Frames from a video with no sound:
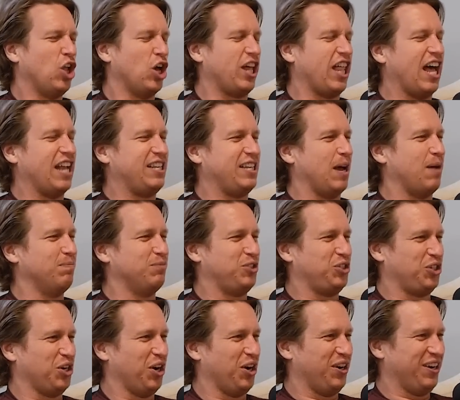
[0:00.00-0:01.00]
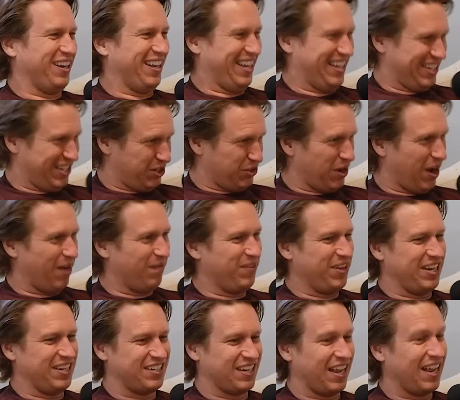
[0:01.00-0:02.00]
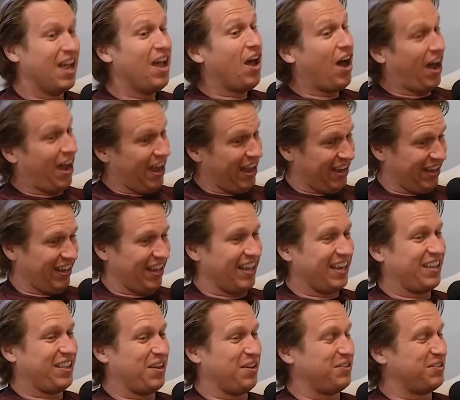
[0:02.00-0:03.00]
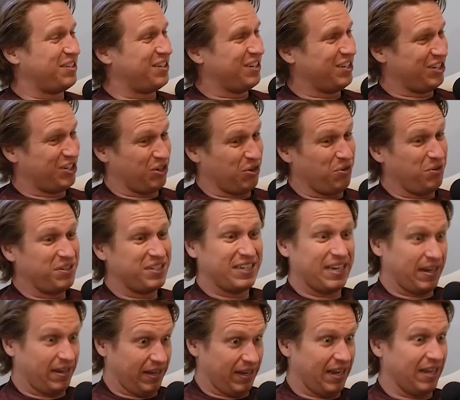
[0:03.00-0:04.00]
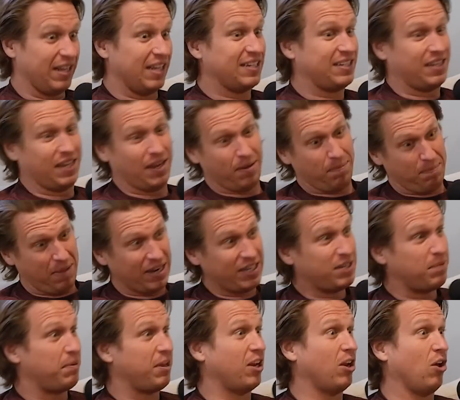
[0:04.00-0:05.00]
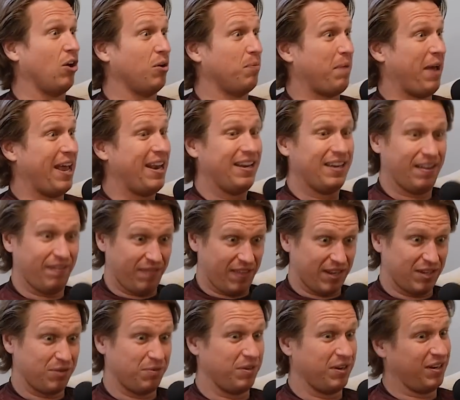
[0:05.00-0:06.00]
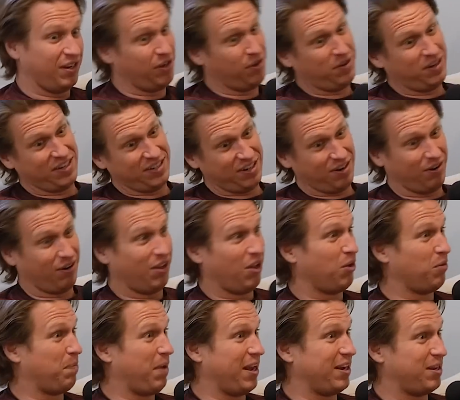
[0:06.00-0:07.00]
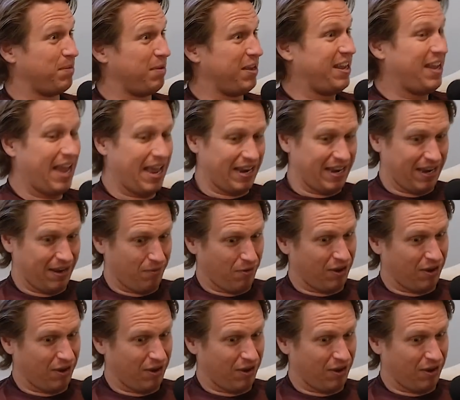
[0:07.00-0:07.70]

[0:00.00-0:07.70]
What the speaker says: Look at that dumb shirt is right, Trump. Right. He's like, I like those shorts, unless they're meant to be a long pant, if that's what you consider a long pant to be, and then